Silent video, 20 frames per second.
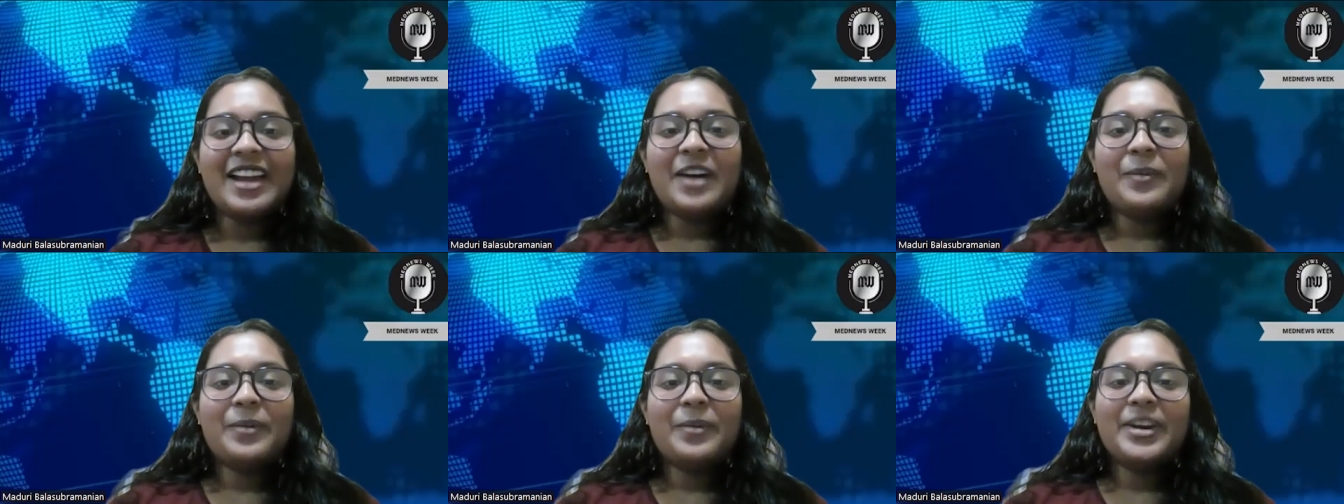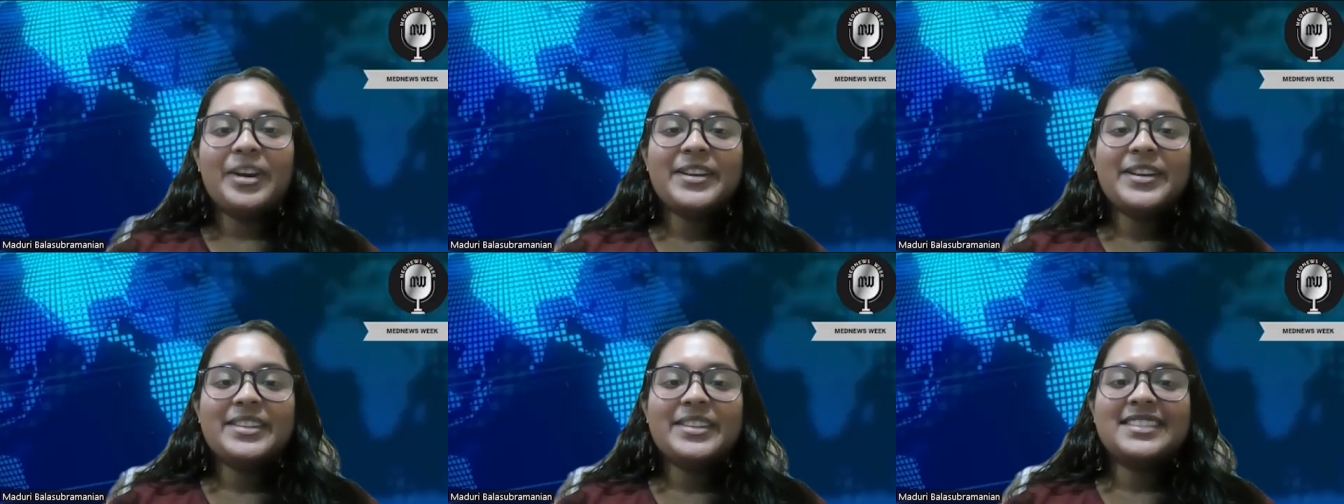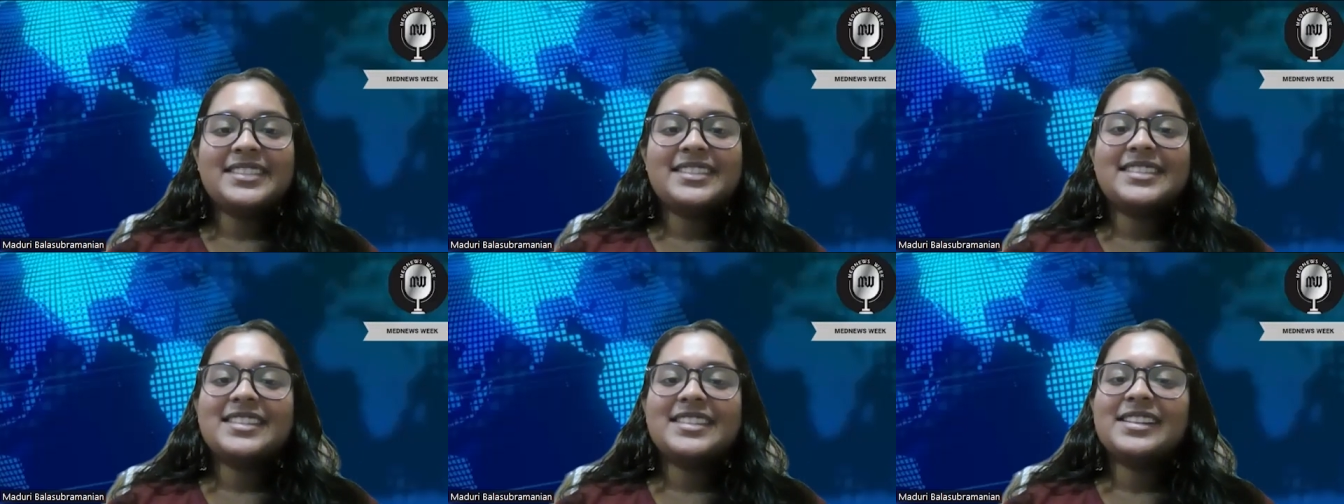what do you
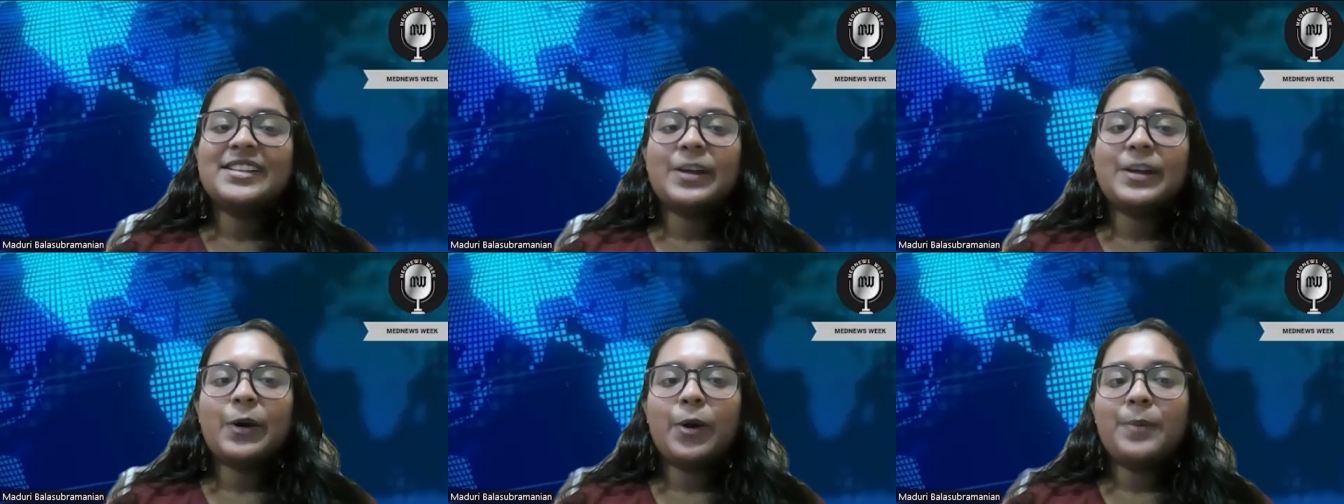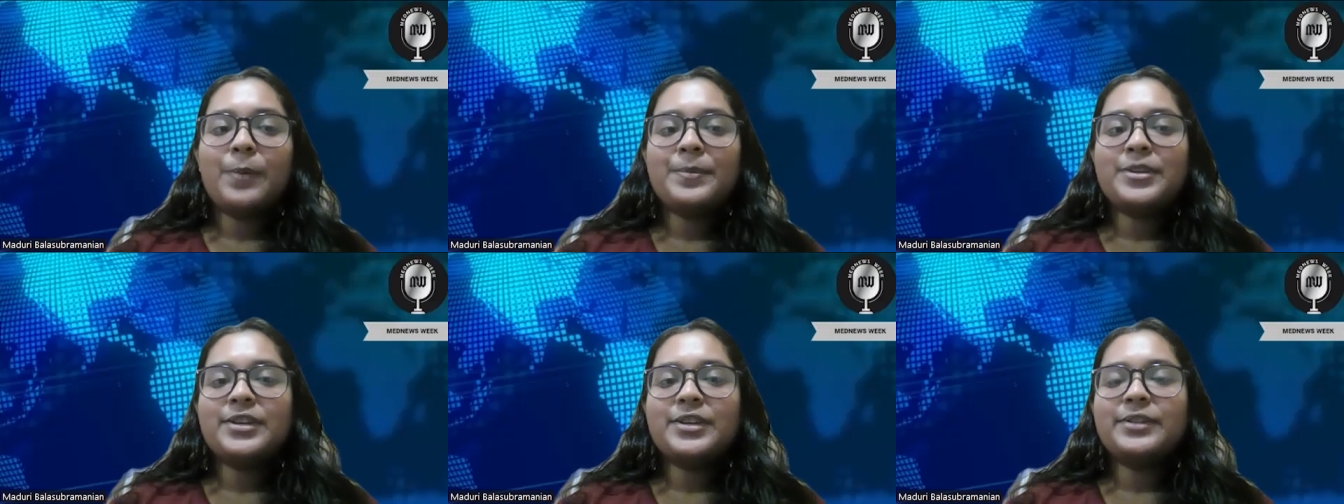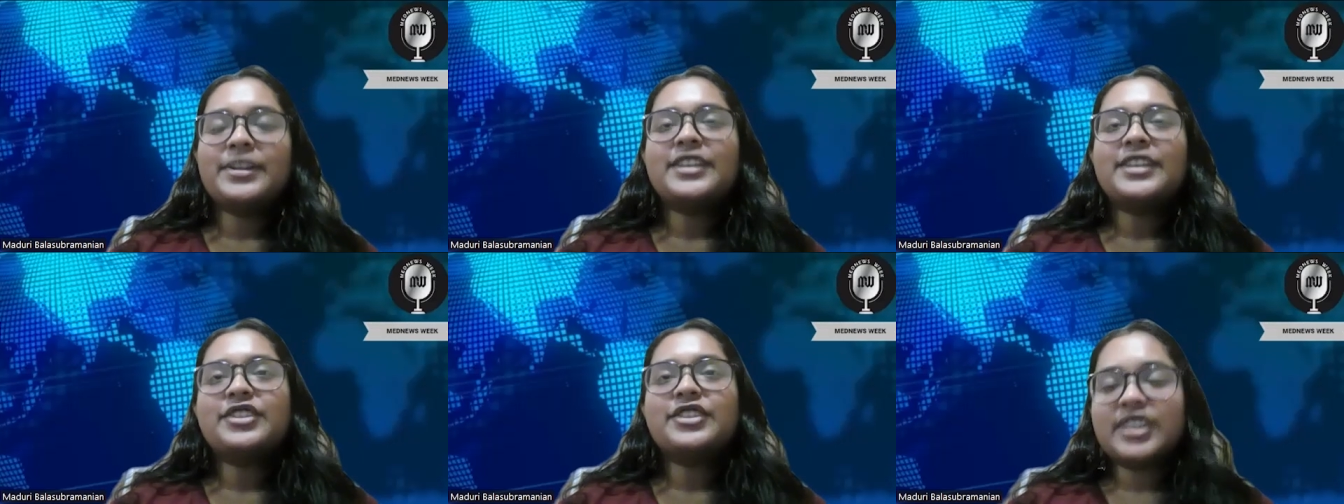still hope to
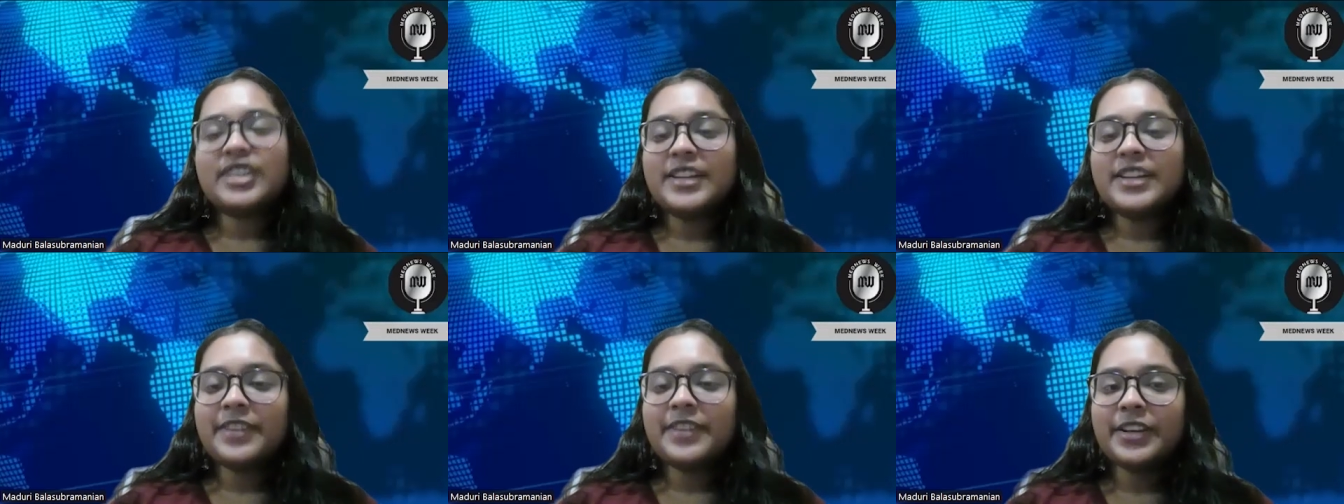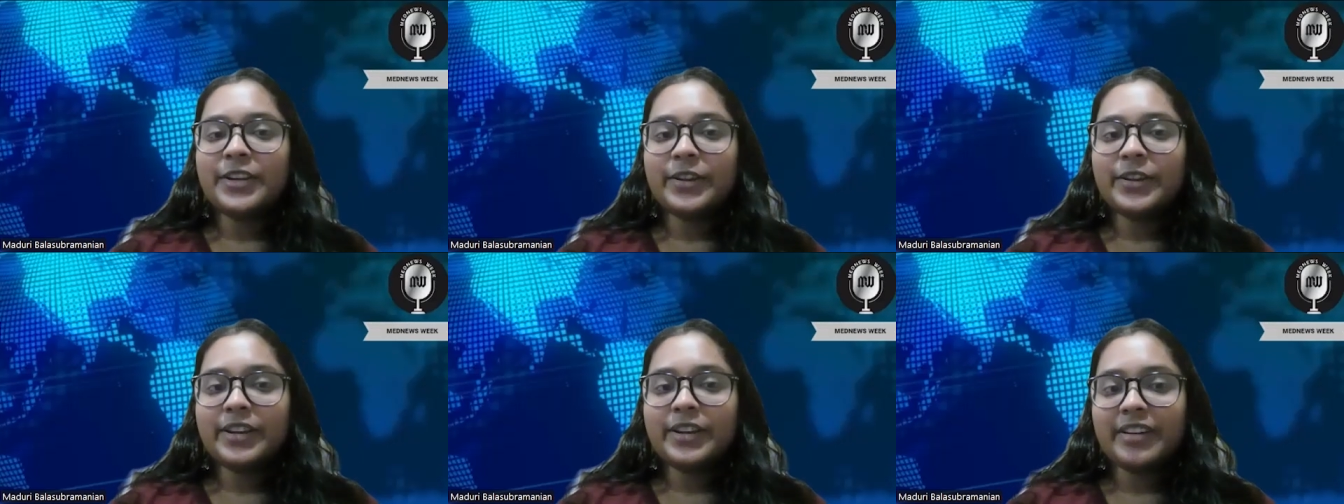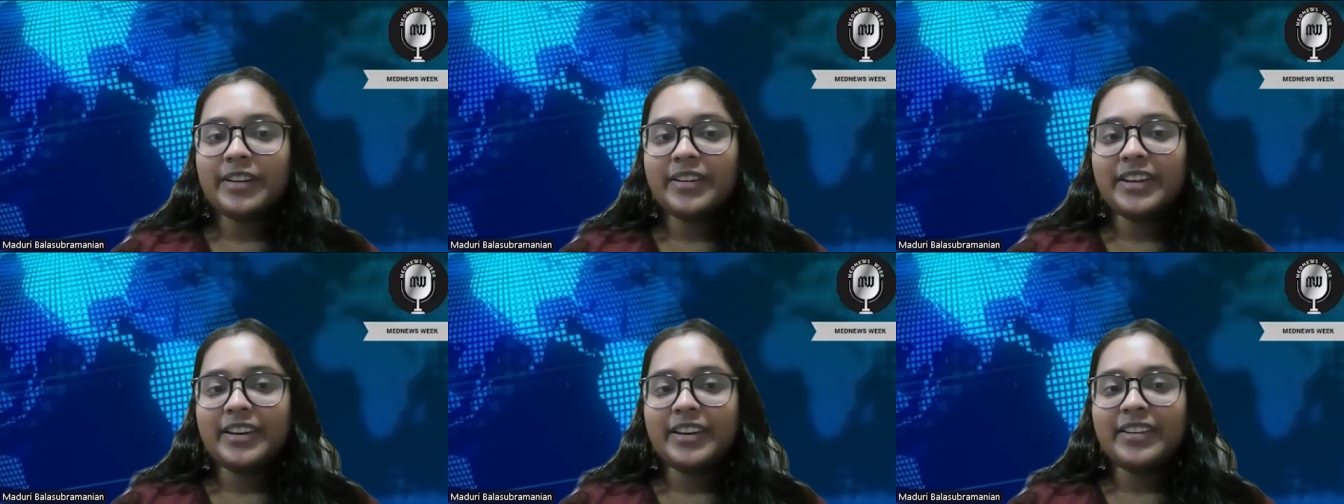achieve in your
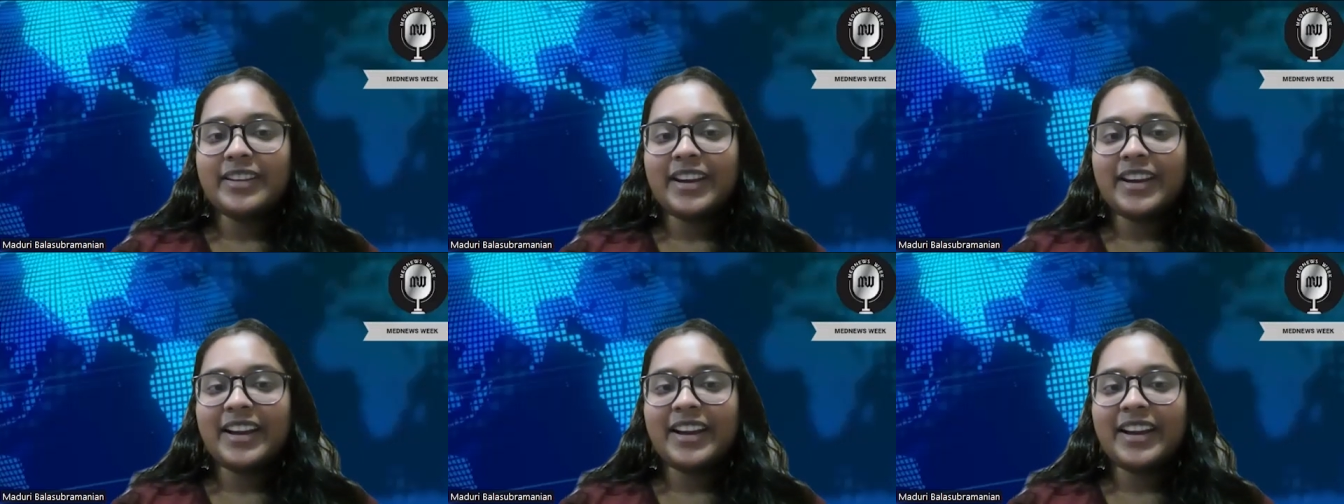career,